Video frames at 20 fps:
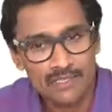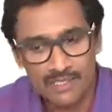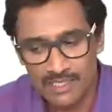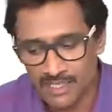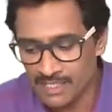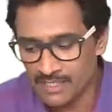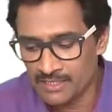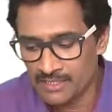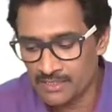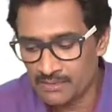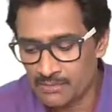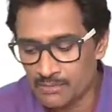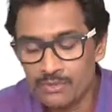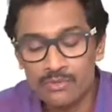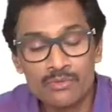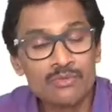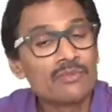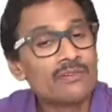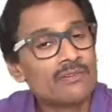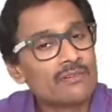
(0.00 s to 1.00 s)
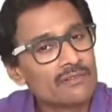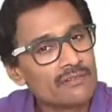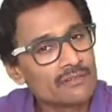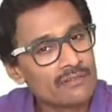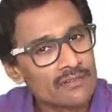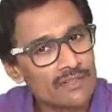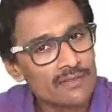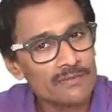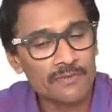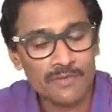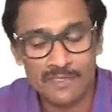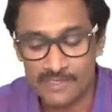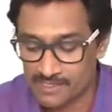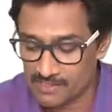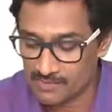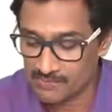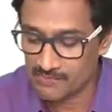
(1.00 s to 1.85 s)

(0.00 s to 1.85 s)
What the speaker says: into the first